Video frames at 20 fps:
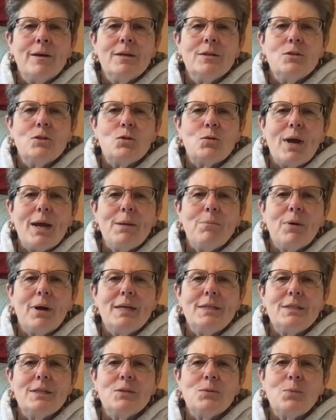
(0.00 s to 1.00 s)
Strike
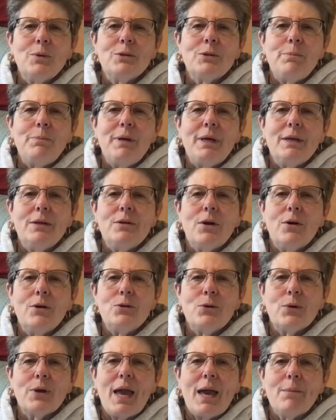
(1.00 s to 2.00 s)
prices will depend on
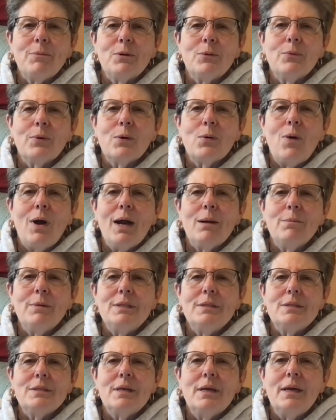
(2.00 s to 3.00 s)
your capital
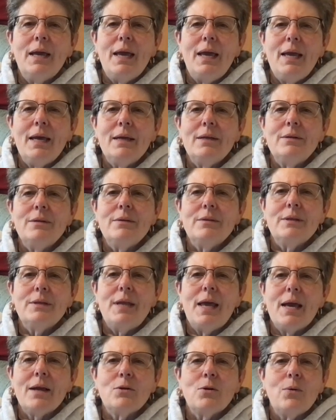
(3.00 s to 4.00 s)
requirements and the
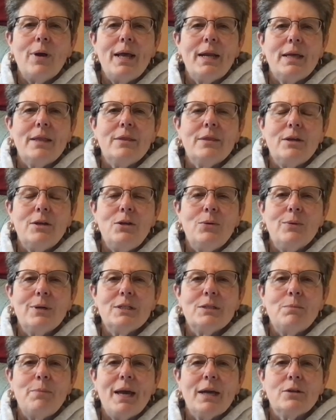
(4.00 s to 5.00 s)
net credit that you
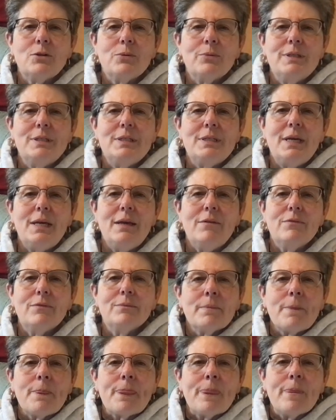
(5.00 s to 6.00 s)
expect to receive.
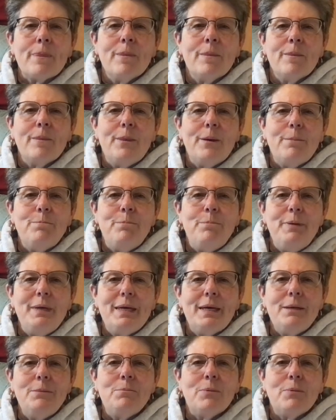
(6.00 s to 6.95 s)
The bid